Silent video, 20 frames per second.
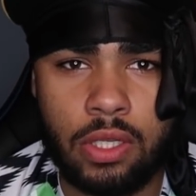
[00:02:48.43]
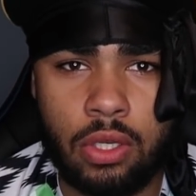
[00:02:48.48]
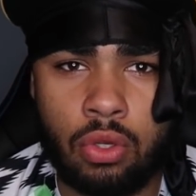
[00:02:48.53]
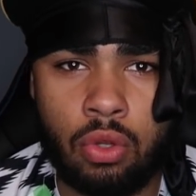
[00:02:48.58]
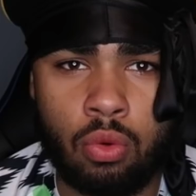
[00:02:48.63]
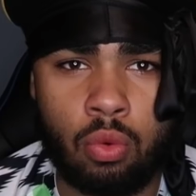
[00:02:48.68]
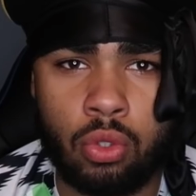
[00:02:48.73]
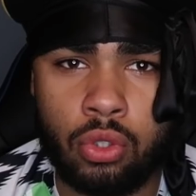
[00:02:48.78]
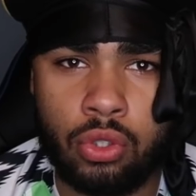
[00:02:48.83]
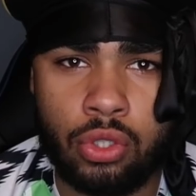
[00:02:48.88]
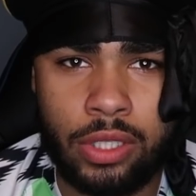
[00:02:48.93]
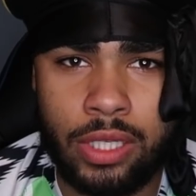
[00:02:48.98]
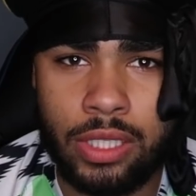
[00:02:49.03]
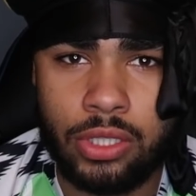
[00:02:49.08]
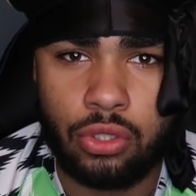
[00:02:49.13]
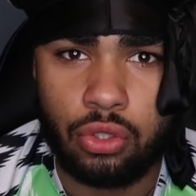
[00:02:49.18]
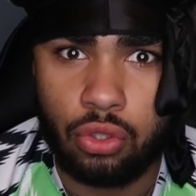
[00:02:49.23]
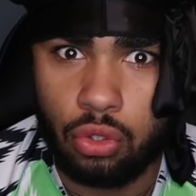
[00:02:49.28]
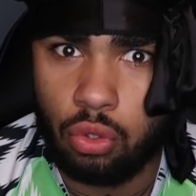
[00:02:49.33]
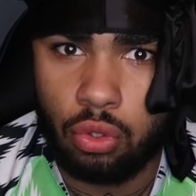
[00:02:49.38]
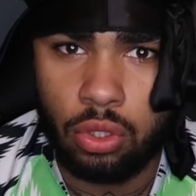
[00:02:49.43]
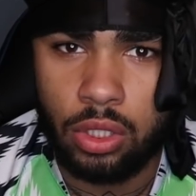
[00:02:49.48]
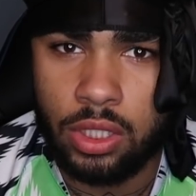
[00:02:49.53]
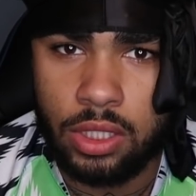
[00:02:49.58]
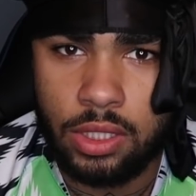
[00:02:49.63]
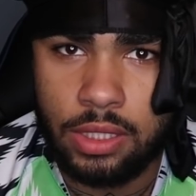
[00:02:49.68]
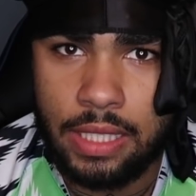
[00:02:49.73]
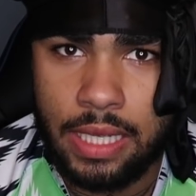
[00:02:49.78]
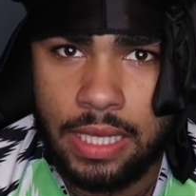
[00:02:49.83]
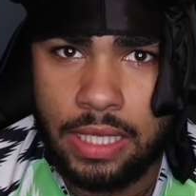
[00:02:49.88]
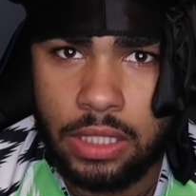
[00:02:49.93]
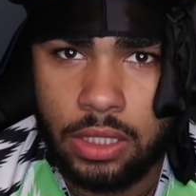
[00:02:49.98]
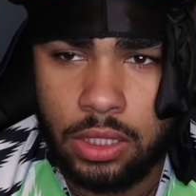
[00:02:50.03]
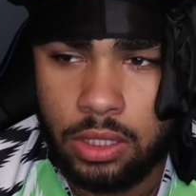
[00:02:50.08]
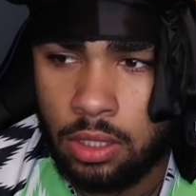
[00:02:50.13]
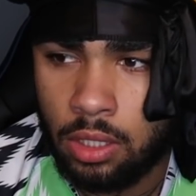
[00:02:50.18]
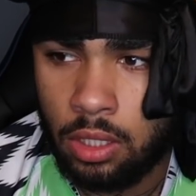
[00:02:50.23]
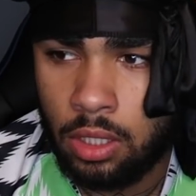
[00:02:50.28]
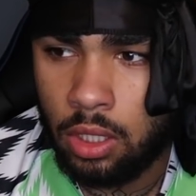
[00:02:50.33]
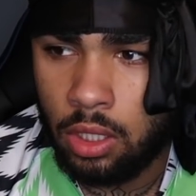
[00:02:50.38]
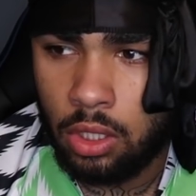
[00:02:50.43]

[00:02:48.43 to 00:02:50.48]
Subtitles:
I don't know what you kids do these days.